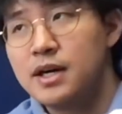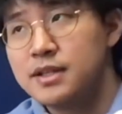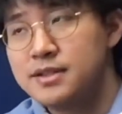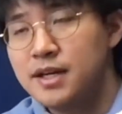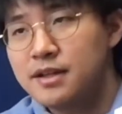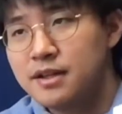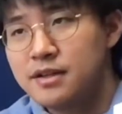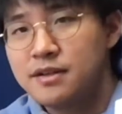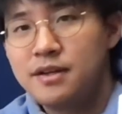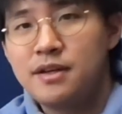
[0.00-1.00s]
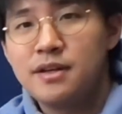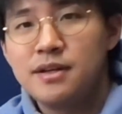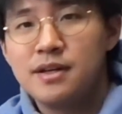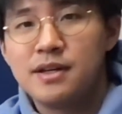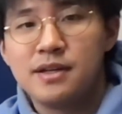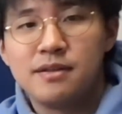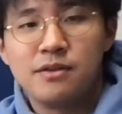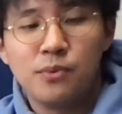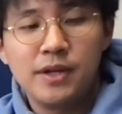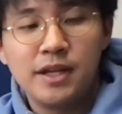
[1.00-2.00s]
Technically, the
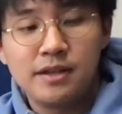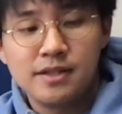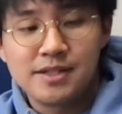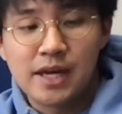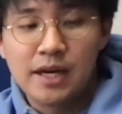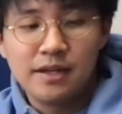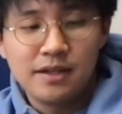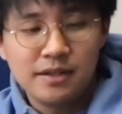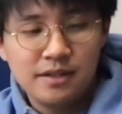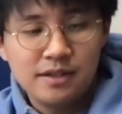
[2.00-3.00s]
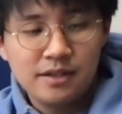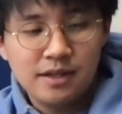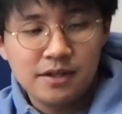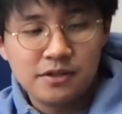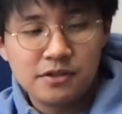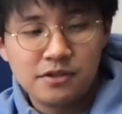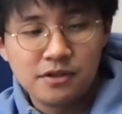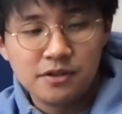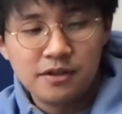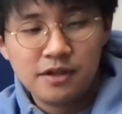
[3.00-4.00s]
way they designed it should